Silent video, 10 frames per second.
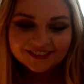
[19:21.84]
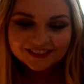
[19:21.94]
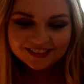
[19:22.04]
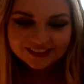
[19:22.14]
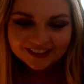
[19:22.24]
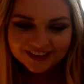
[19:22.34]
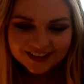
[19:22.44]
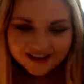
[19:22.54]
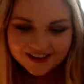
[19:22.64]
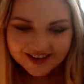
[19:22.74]

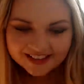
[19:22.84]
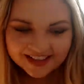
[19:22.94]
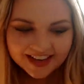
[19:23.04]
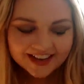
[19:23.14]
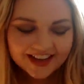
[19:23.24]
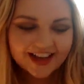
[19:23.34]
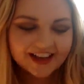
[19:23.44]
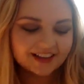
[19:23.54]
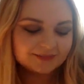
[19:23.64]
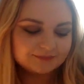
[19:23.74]
no idea.
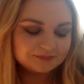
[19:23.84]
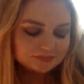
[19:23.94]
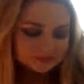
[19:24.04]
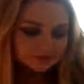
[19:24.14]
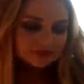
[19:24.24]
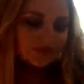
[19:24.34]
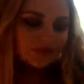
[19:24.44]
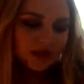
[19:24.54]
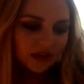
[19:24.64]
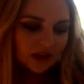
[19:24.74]
Um,
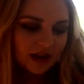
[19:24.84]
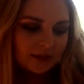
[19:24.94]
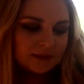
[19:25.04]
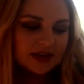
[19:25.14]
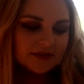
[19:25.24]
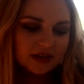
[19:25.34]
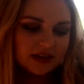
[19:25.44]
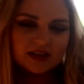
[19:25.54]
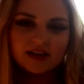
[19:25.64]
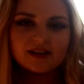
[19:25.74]
I'm
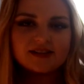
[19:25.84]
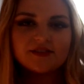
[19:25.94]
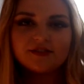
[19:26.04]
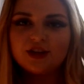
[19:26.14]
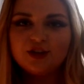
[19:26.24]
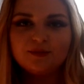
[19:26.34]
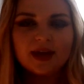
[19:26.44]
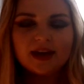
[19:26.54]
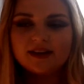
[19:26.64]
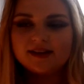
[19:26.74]
definitely yeah, definitely
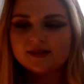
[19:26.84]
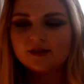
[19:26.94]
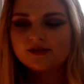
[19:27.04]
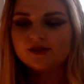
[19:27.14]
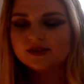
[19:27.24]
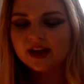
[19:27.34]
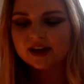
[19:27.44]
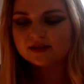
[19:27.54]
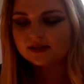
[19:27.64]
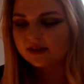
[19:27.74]
humanities, social
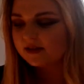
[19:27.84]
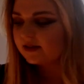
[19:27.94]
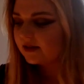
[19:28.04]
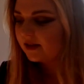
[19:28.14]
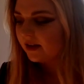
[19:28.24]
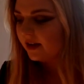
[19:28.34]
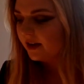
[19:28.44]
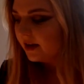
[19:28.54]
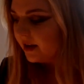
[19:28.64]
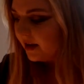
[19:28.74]
sciences.
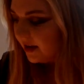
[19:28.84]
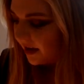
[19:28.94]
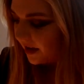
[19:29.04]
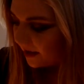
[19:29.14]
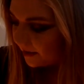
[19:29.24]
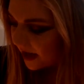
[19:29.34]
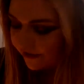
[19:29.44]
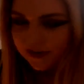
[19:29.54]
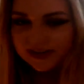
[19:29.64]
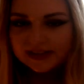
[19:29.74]
I'm not
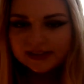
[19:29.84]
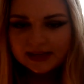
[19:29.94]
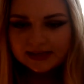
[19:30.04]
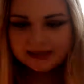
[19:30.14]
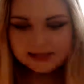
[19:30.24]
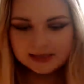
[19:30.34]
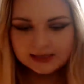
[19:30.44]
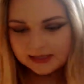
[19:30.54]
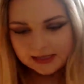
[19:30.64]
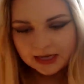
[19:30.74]
a physicist.
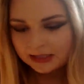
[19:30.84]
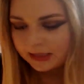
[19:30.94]
Not good